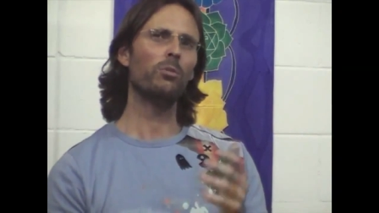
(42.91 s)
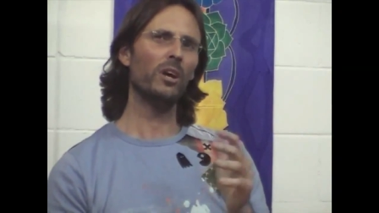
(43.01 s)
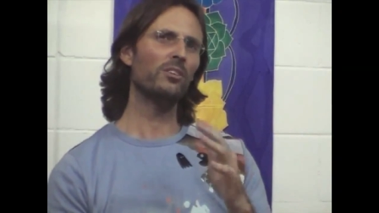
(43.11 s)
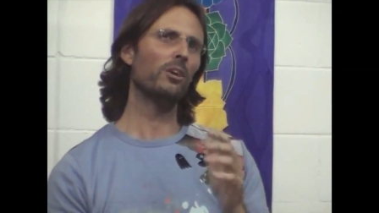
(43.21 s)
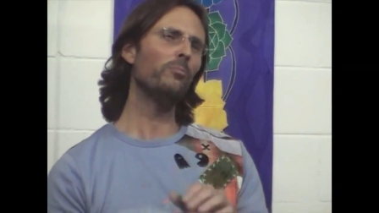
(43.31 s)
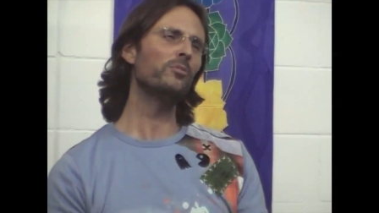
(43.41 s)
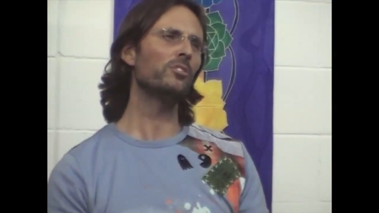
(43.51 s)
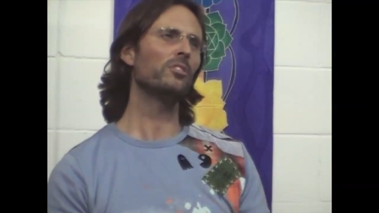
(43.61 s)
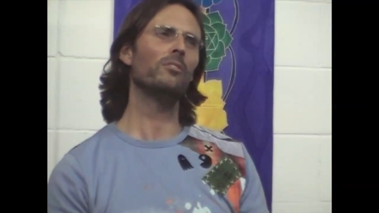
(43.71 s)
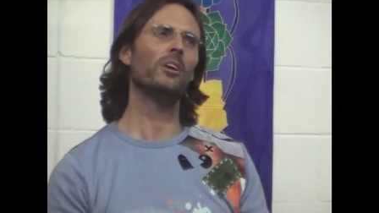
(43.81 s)
Quite the
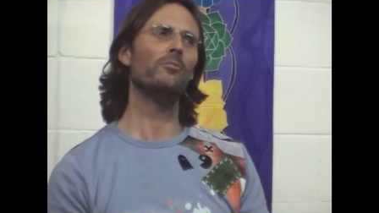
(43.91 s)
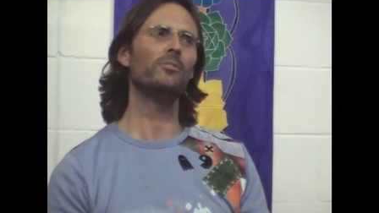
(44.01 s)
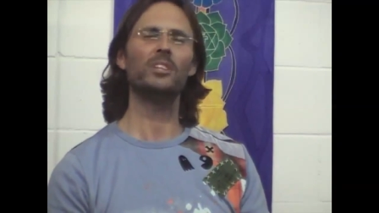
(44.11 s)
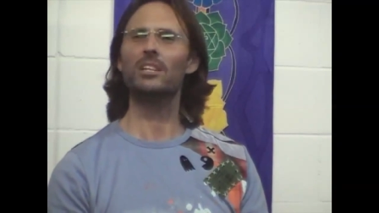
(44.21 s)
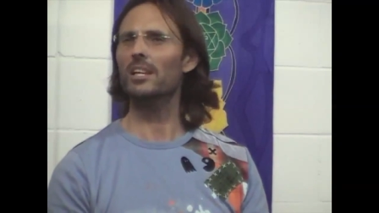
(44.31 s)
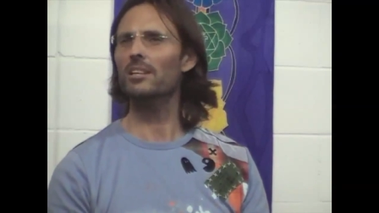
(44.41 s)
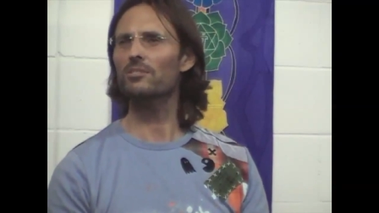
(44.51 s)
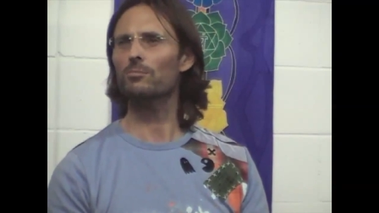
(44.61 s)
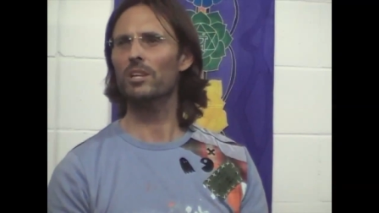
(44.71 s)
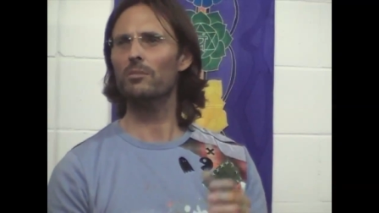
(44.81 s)
opposite of often the
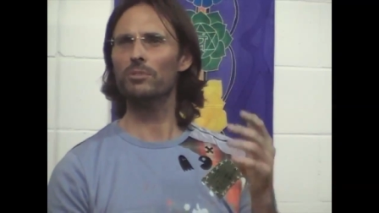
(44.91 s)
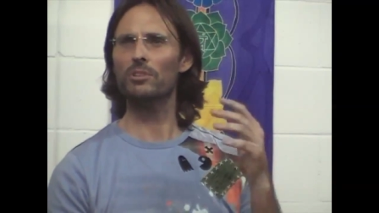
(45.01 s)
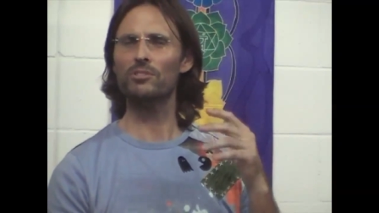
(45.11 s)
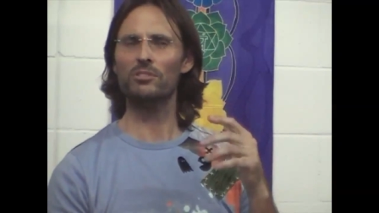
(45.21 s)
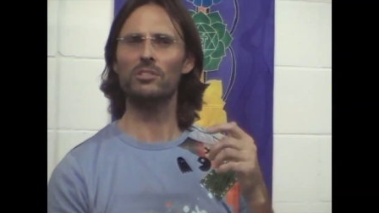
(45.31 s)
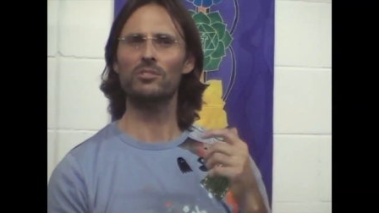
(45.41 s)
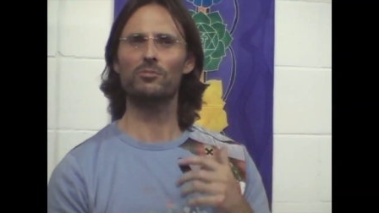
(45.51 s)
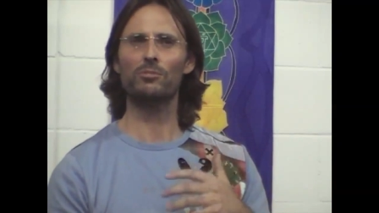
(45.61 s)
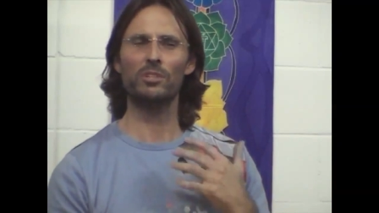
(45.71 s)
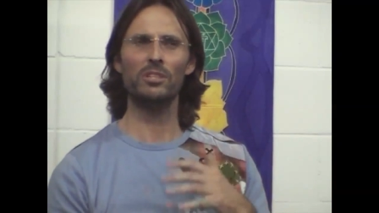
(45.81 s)
case. When a person
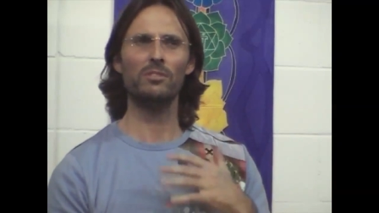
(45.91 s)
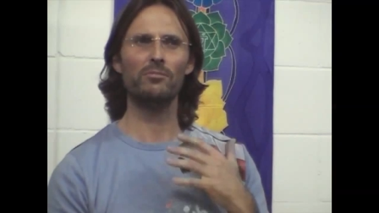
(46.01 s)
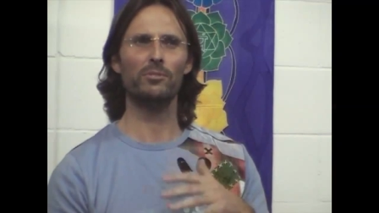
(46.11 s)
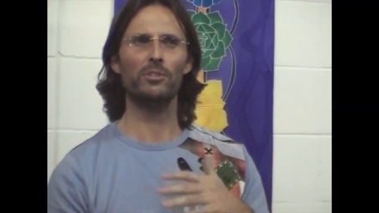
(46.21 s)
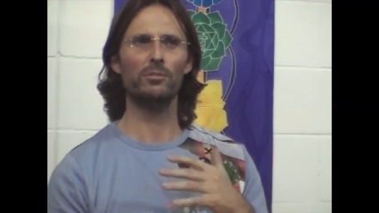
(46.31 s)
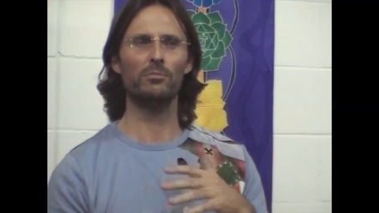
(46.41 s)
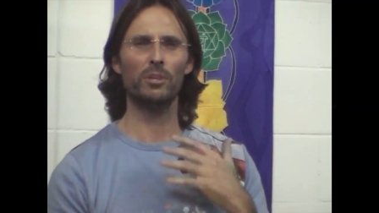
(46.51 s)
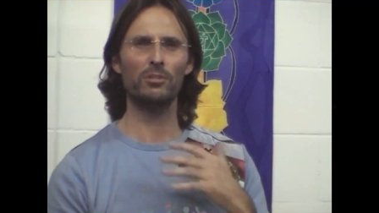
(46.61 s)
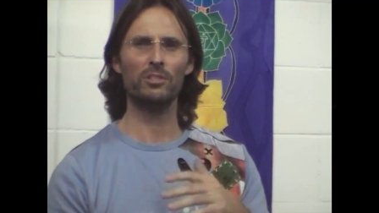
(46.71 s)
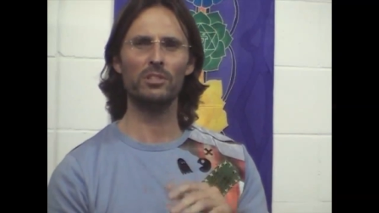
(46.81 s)
is grieving for you
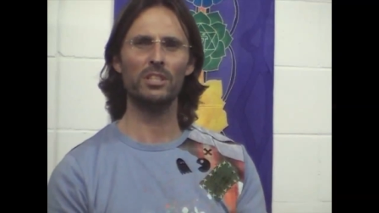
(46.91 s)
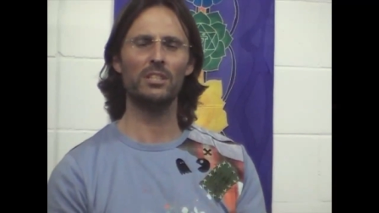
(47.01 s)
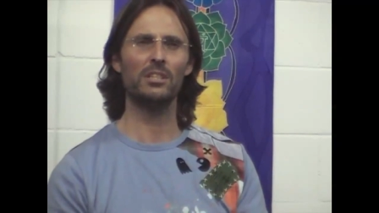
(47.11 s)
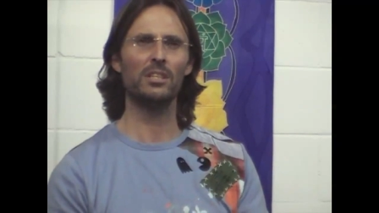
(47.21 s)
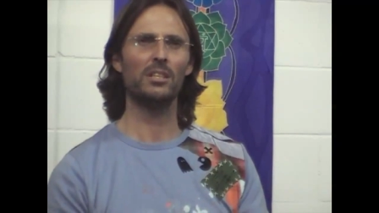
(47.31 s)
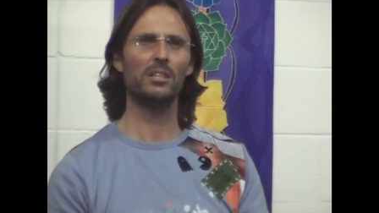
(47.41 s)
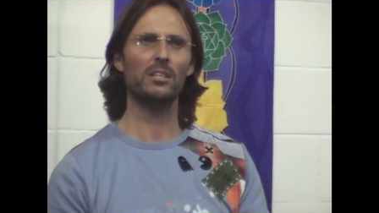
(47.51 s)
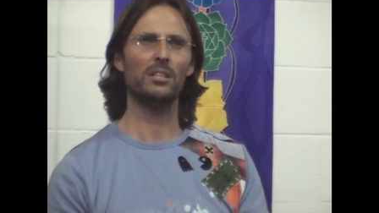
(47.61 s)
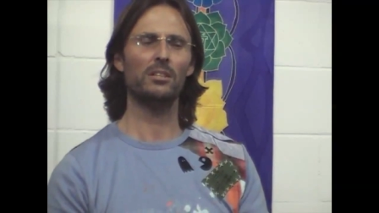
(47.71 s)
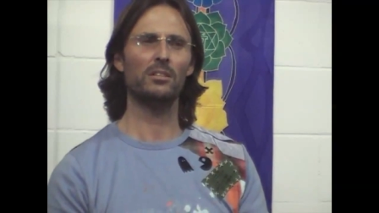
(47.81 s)
emotionally
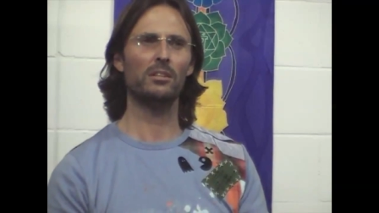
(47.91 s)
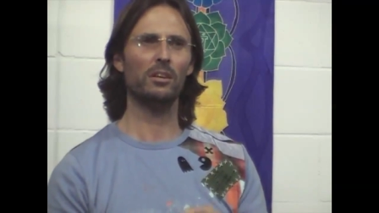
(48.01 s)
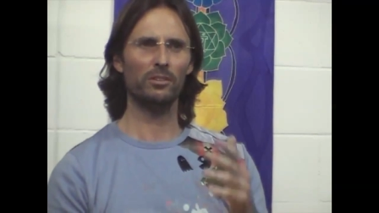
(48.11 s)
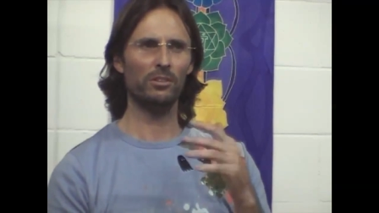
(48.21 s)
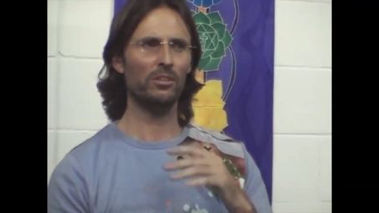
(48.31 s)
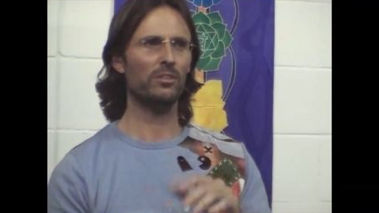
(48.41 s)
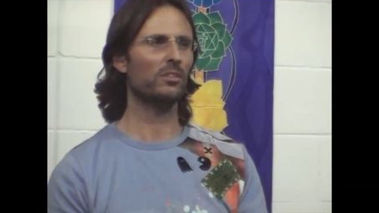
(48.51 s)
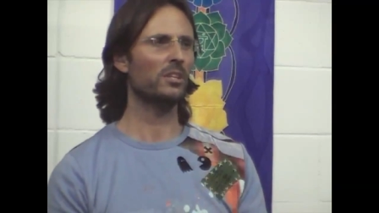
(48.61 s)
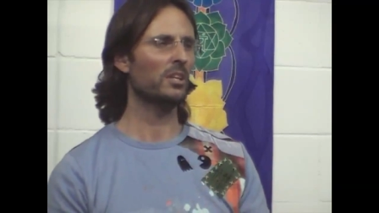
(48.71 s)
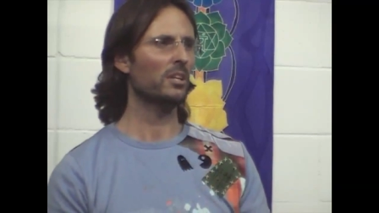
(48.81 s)
in on
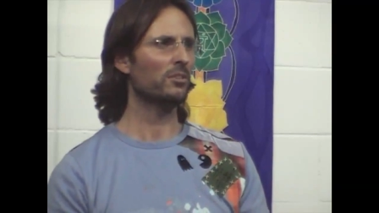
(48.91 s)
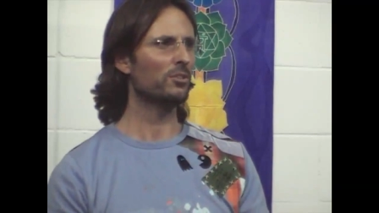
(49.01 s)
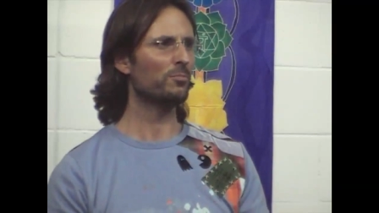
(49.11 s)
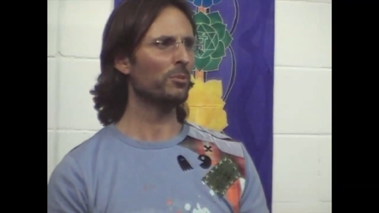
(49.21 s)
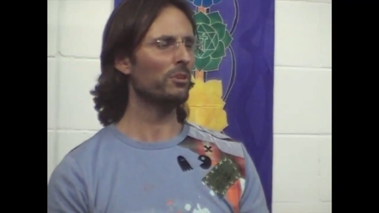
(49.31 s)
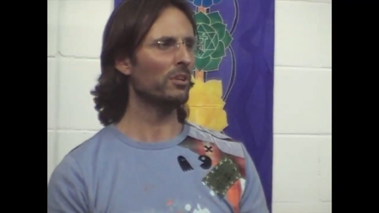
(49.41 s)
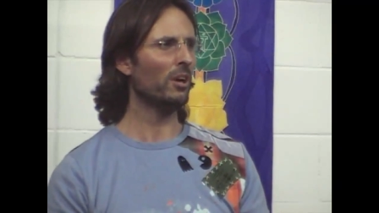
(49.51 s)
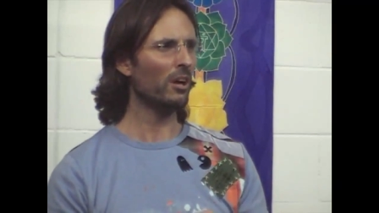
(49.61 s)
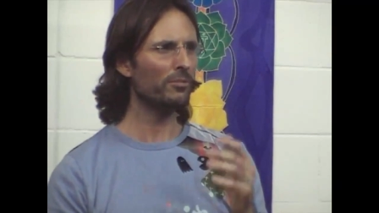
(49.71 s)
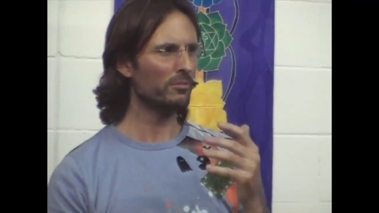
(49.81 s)
earth, the
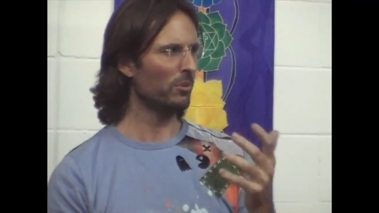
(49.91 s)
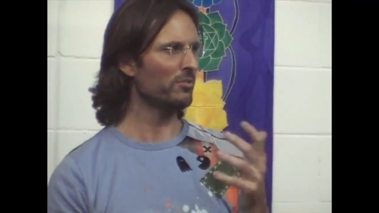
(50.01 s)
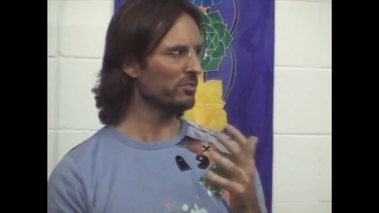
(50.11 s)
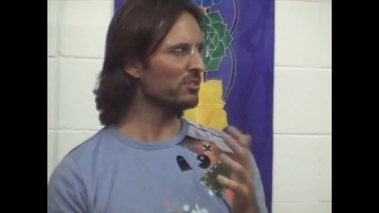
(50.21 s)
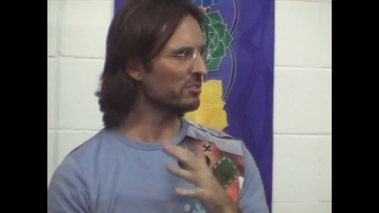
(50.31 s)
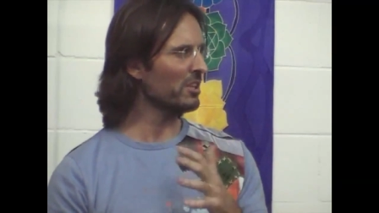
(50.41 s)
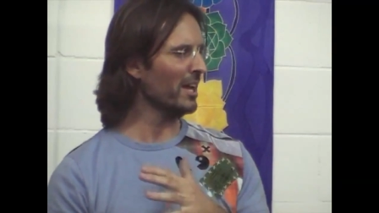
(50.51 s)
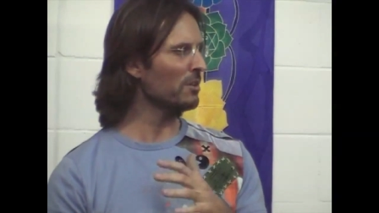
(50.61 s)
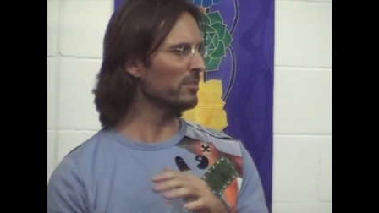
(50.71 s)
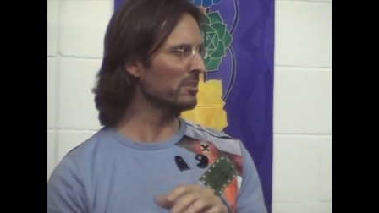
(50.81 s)
spirit often wants to
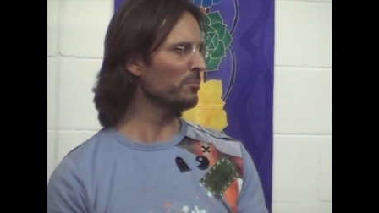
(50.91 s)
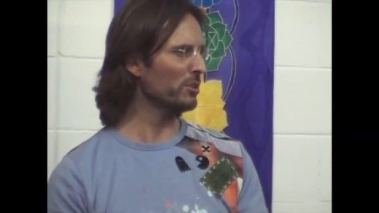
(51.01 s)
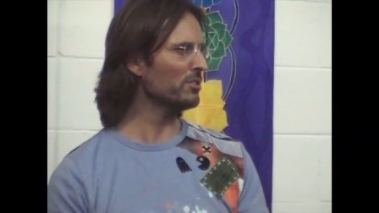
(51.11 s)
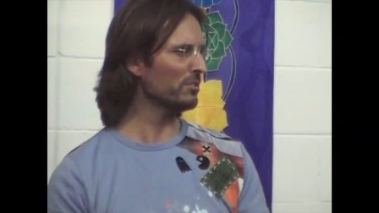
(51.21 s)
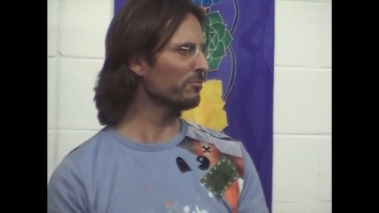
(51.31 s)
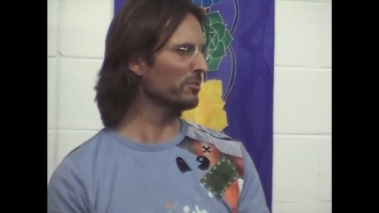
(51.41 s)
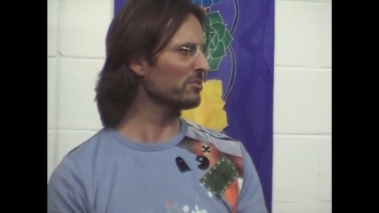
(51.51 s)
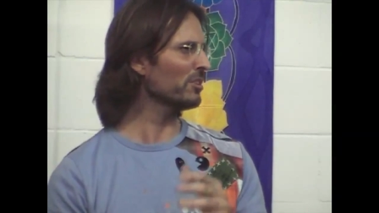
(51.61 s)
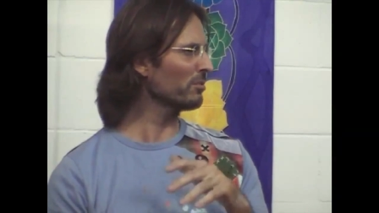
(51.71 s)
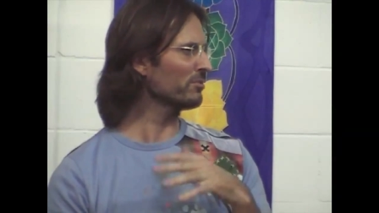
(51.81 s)
stay with the person for
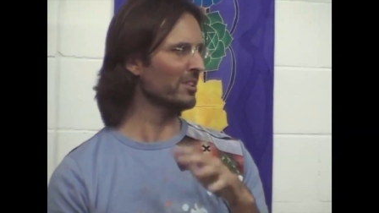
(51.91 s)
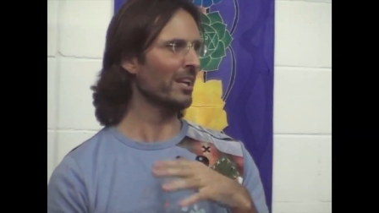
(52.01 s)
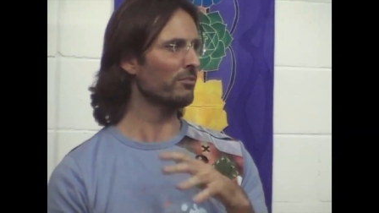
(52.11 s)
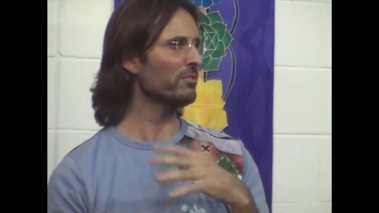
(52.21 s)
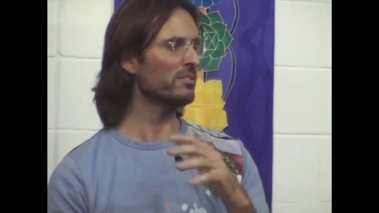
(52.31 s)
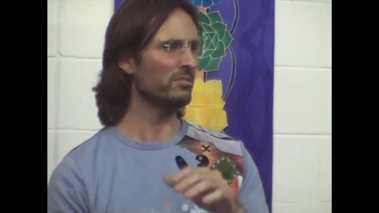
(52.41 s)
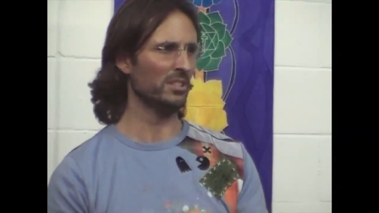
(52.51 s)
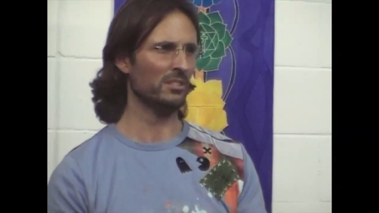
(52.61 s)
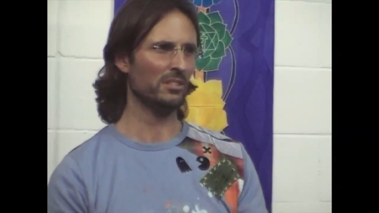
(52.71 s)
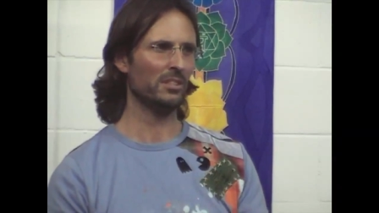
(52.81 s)
as long as they're
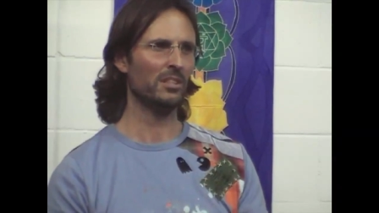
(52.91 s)
grieving.